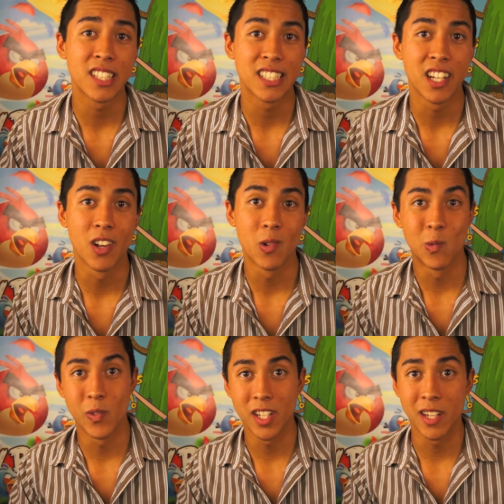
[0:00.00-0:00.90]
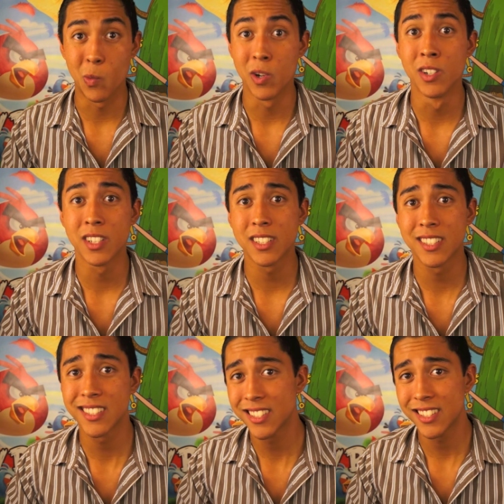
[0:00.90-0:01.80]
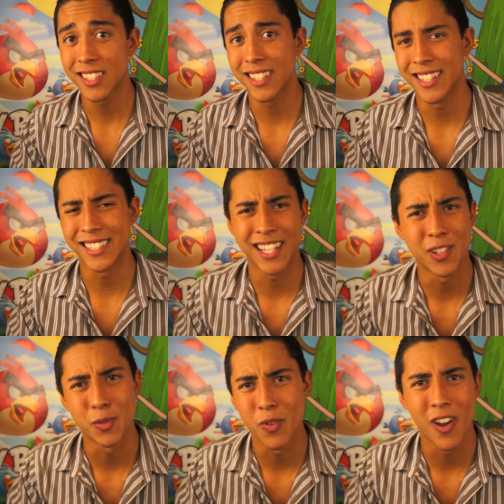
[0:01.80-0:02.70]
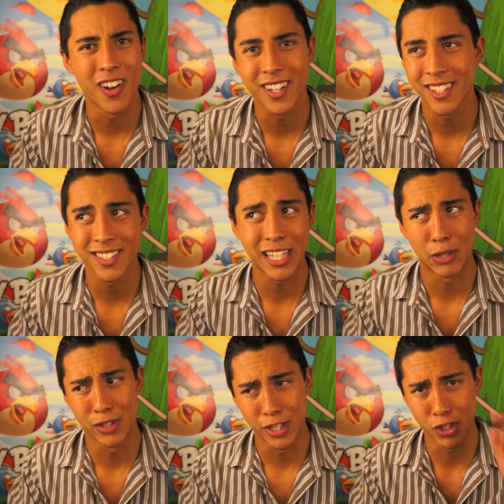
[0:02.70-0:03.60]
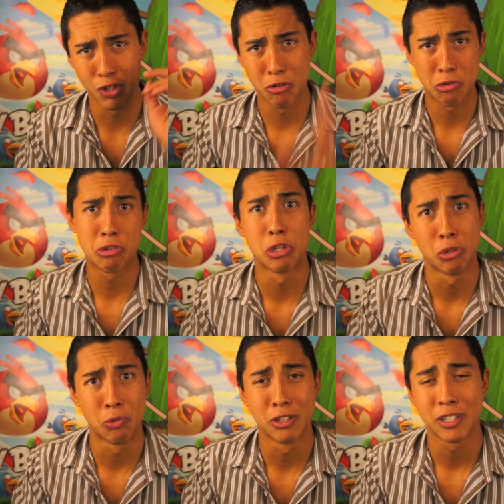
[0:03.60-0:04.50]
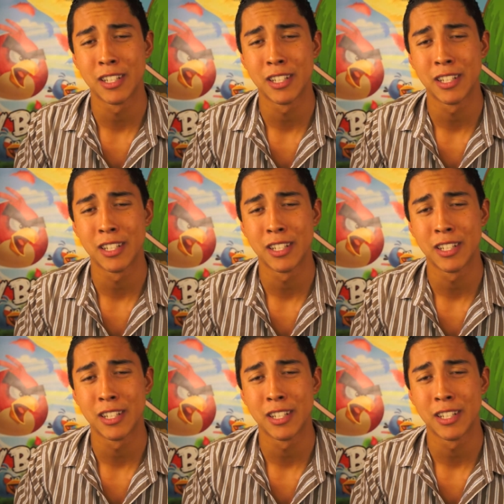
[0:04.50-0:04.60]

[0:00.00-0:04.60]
it works. That sounds wrong. Segregation doesn't work.